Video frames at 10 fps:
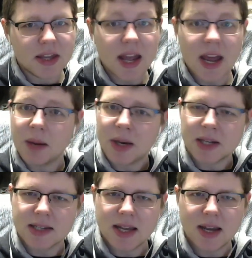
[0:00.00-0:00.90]

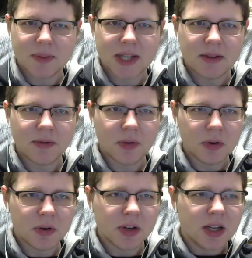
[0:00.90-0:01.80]
Animosity update
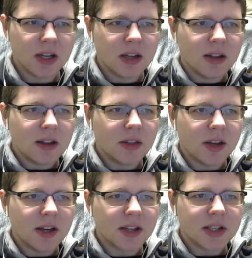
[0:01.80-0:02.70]
for
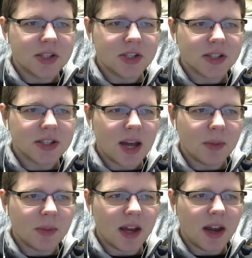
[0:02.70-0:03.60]
the Glitchtail
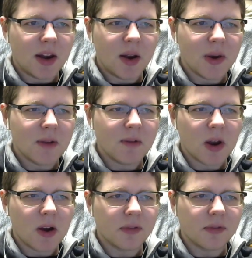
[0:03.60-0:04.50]
timeline. I don't even
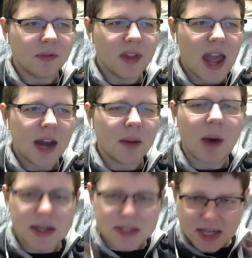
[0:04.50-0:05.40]
know if
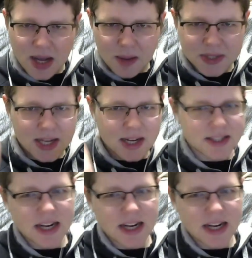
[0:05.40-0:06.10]
Animosity update is an